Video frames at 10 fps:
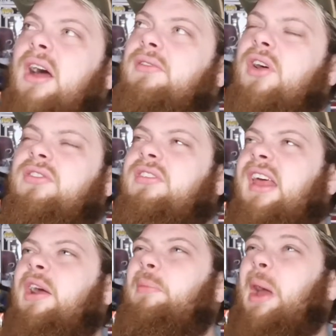Not to
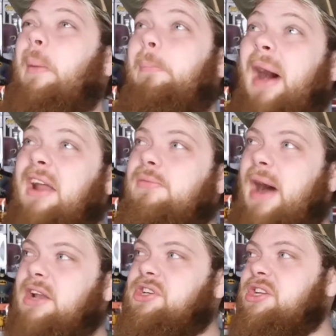say that it'll be a bad match.